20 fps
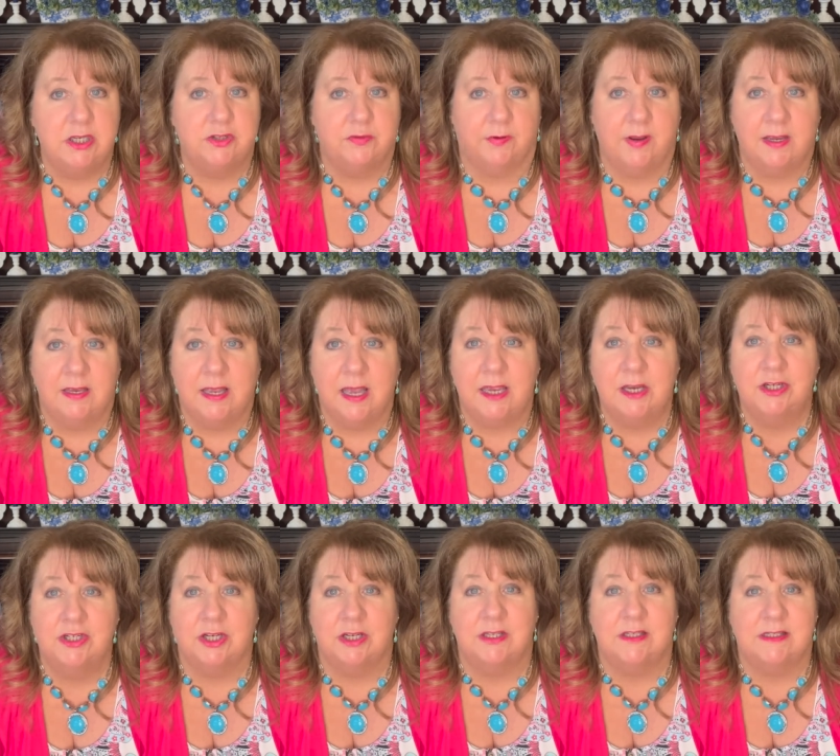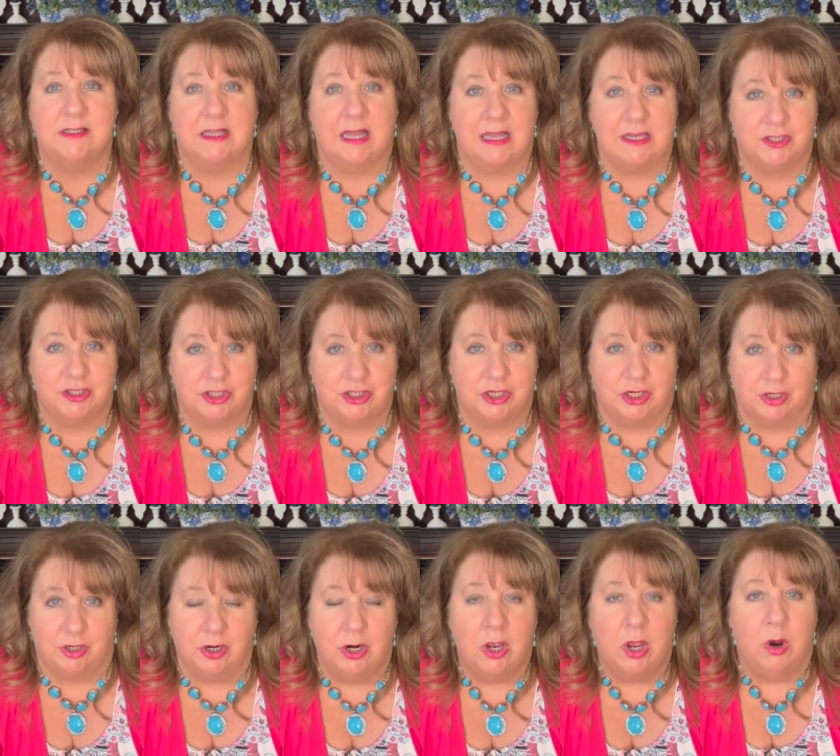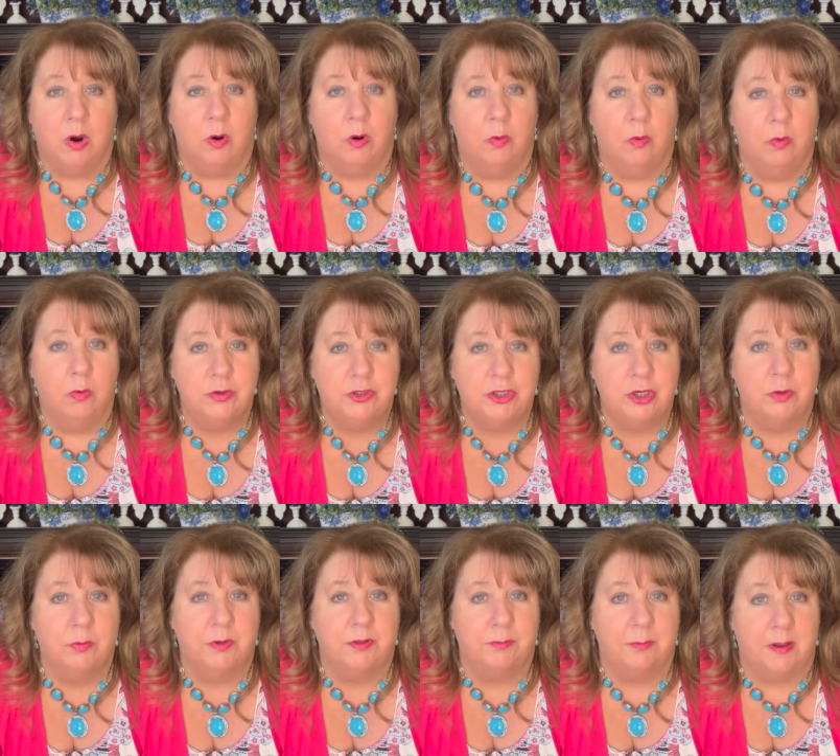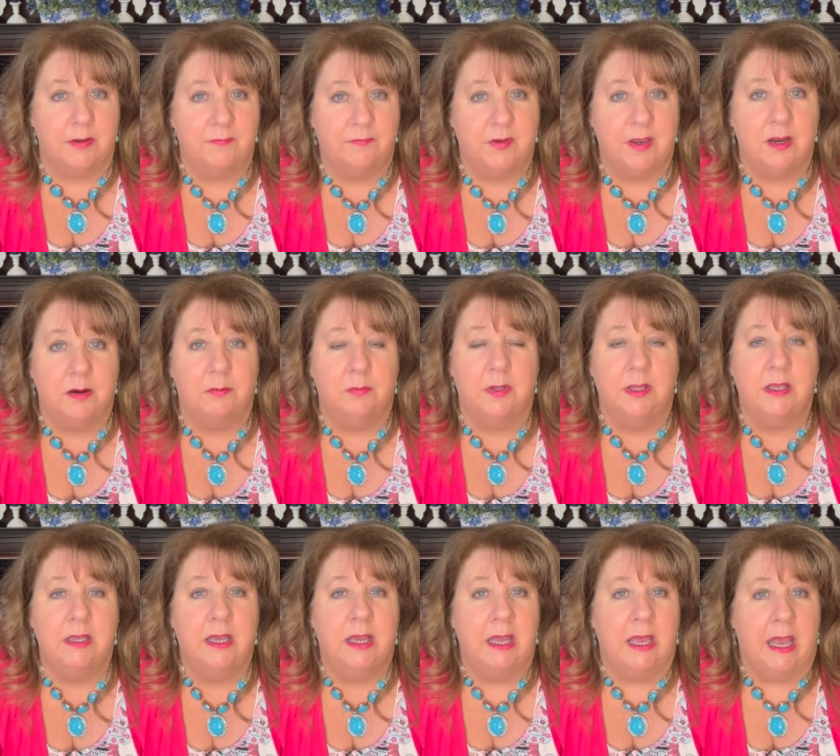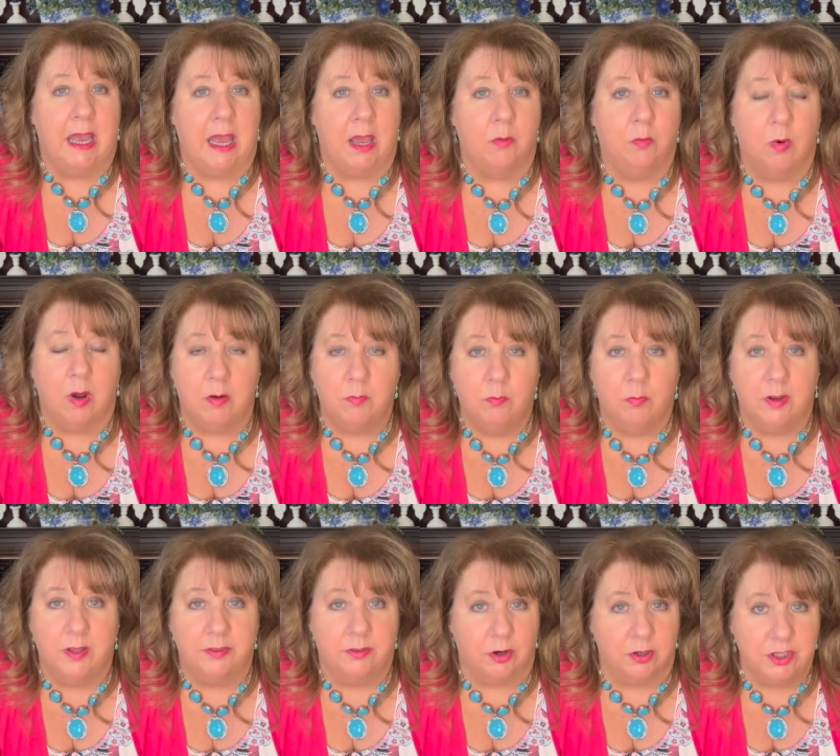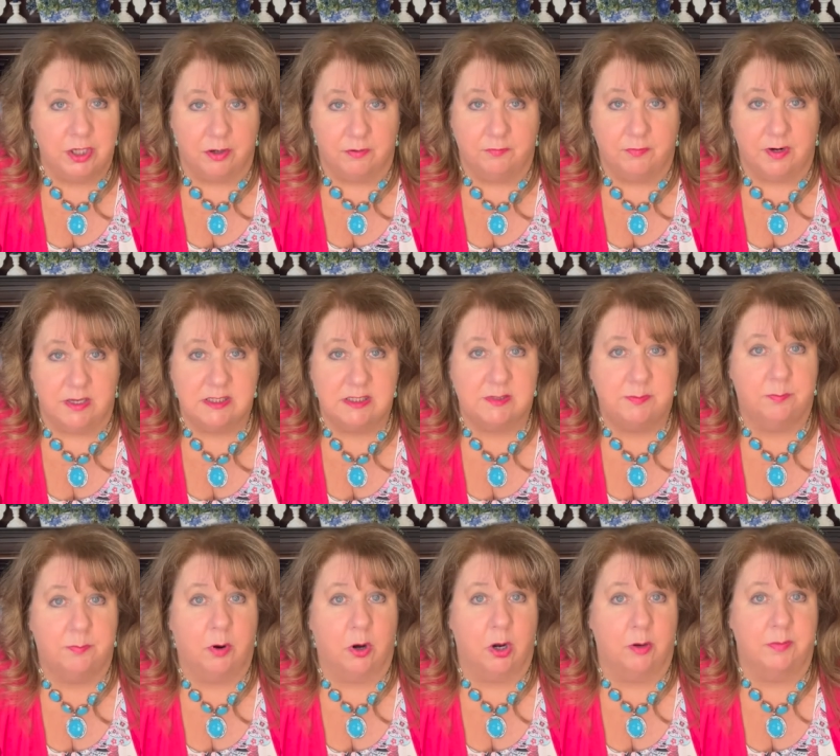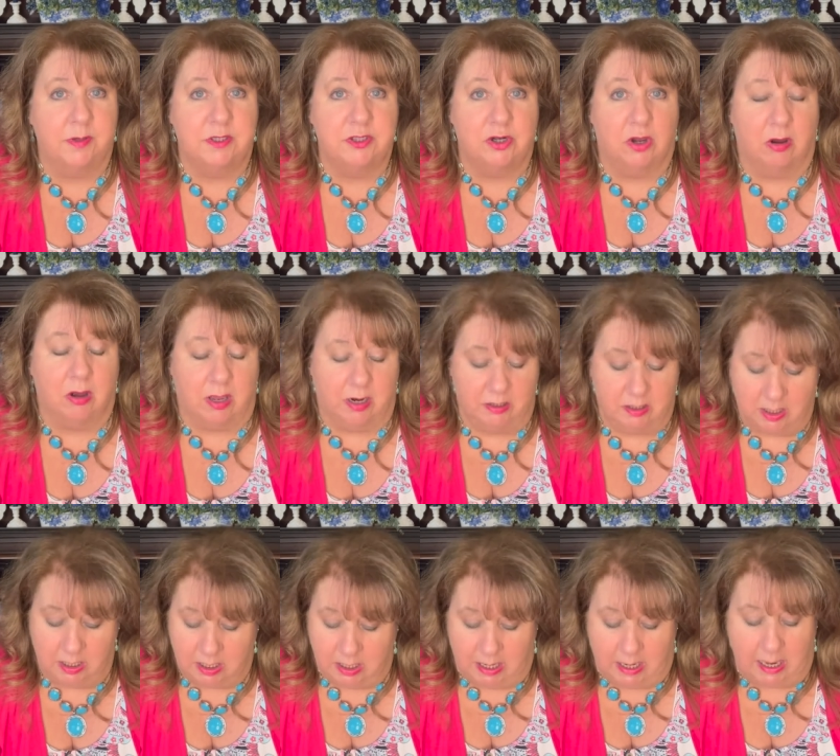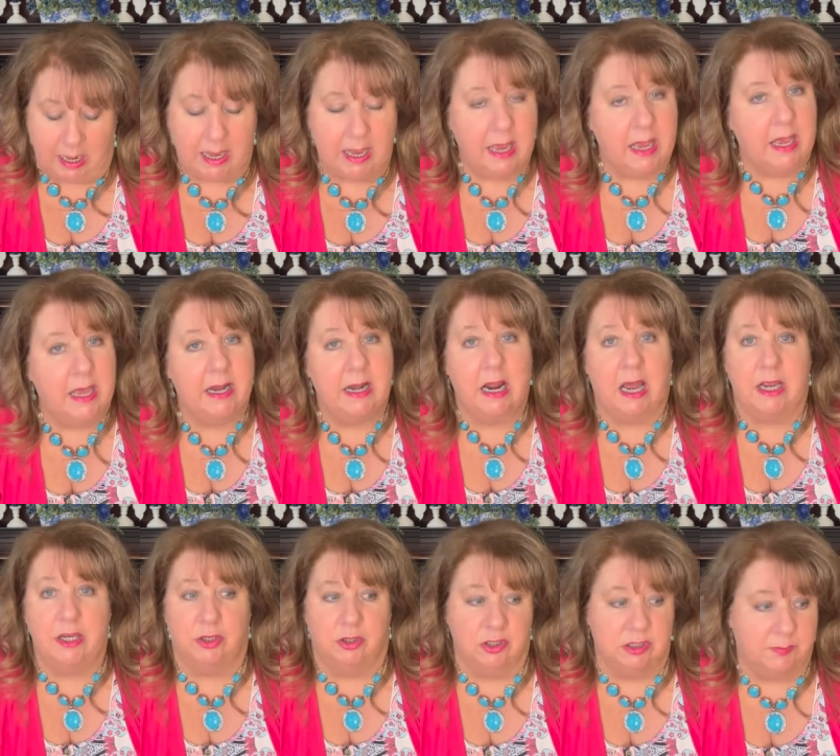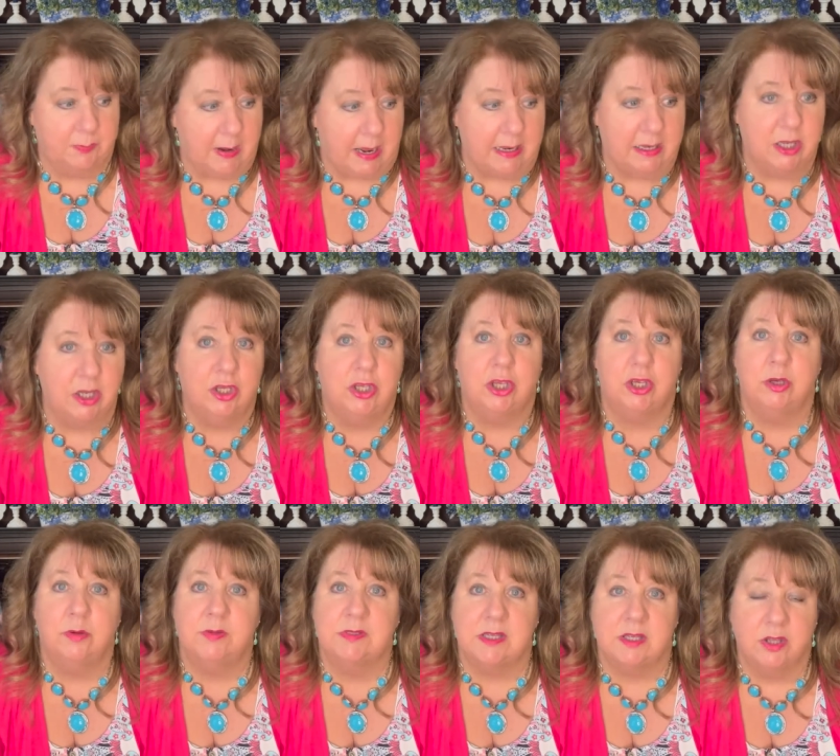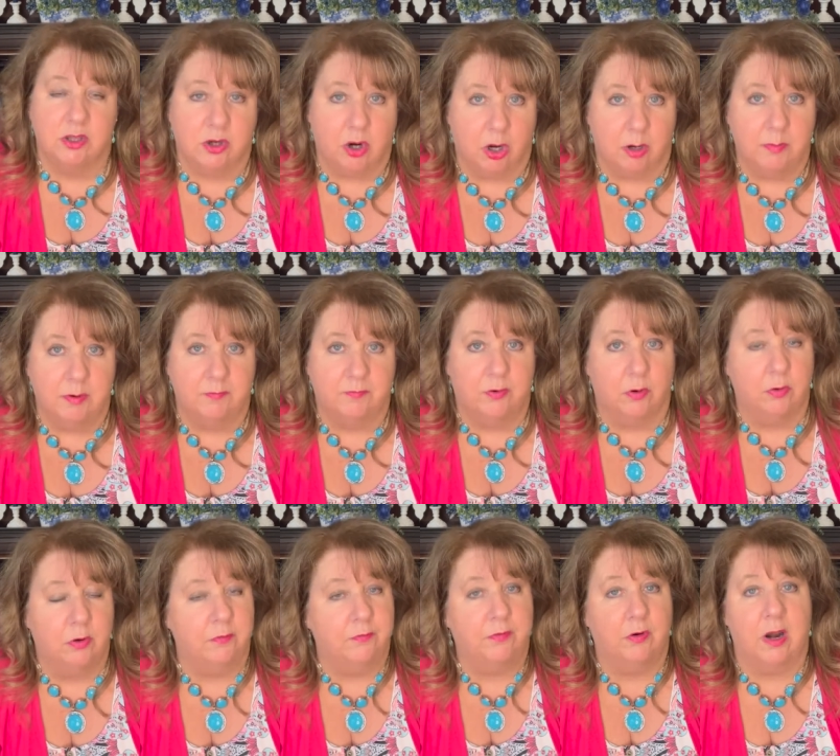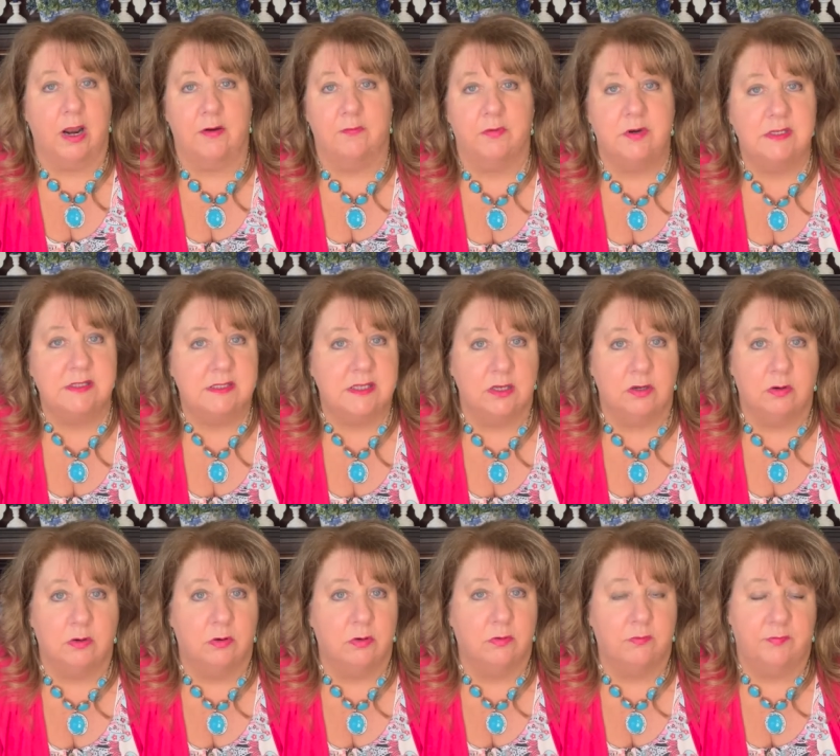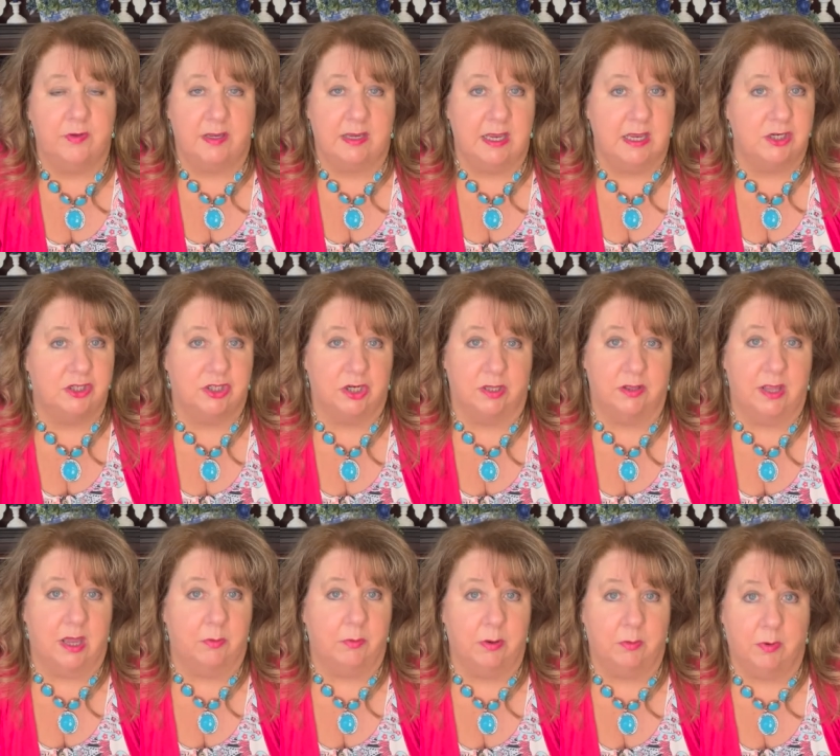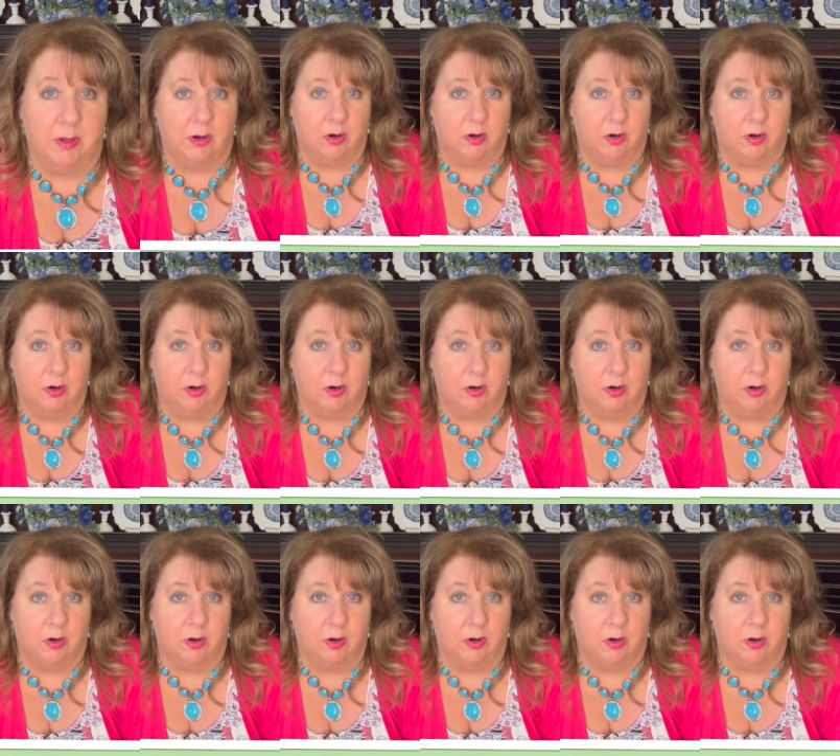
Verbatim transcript: vacations last year, two with my family and one with our dear friends Barb and Dawn. And I used packing cubes in the garment folder for every single vacation that we went